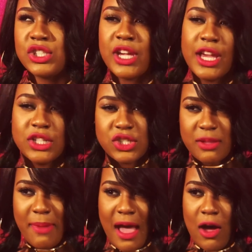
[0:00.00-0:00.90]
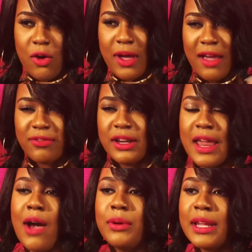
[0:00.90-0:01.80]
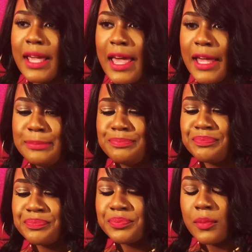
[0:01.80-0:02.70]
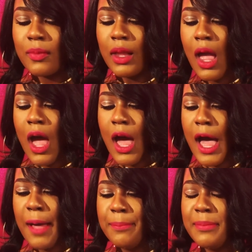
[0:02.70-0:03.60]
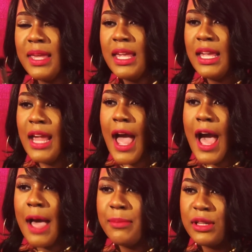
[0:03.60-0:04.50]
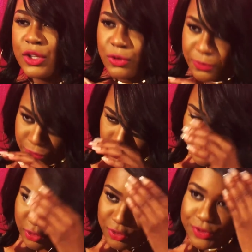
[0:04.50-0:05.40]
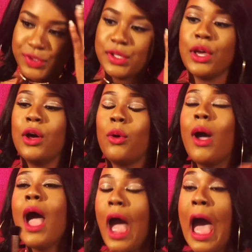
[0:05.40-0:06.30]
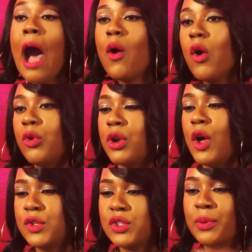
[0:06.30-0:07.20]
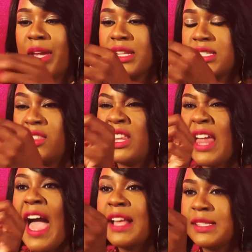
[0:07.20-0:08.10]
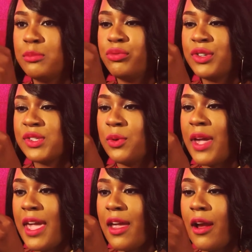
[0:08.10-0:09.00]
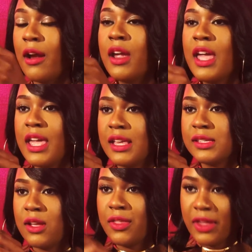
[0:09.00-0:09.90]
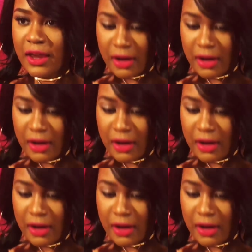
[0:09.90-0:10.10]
to like change them out every now and again. I'm a little frugal, so I'll hold on to it until the last bristle hair is on